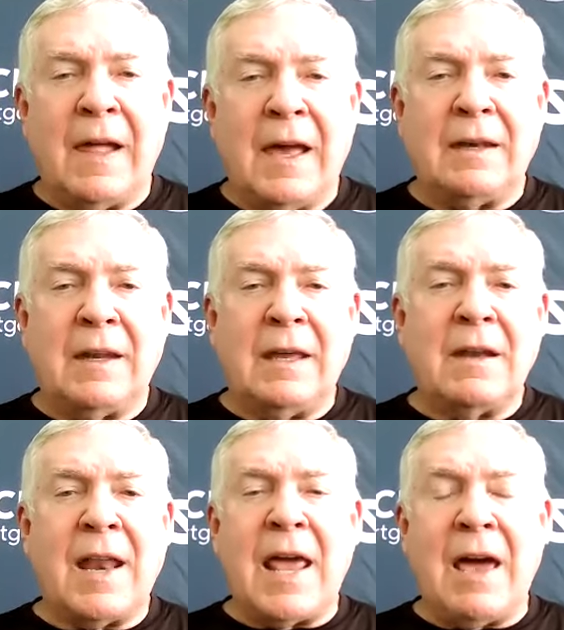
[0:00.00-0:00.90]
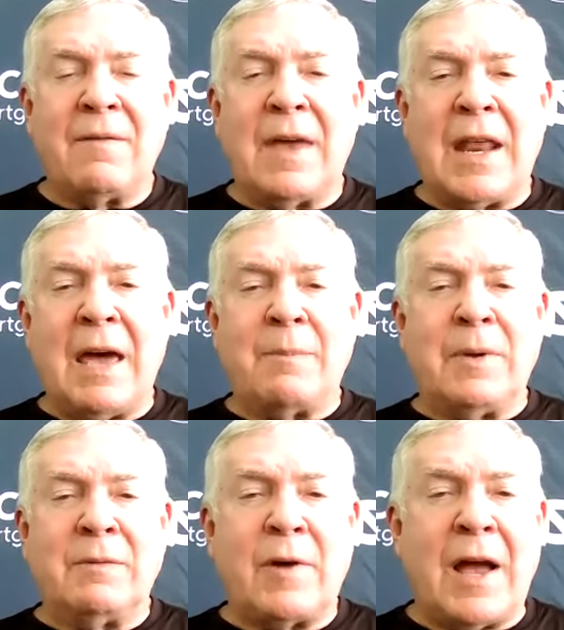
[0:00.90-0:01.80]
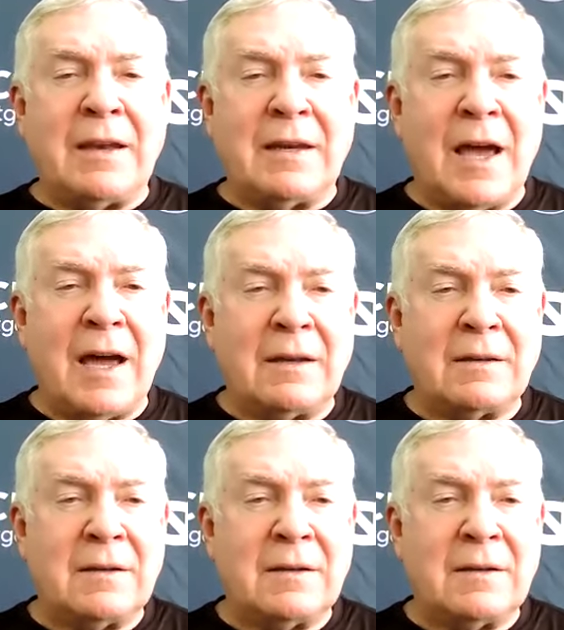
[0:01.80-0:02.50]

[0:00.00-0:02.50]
and not have that happen Friday night.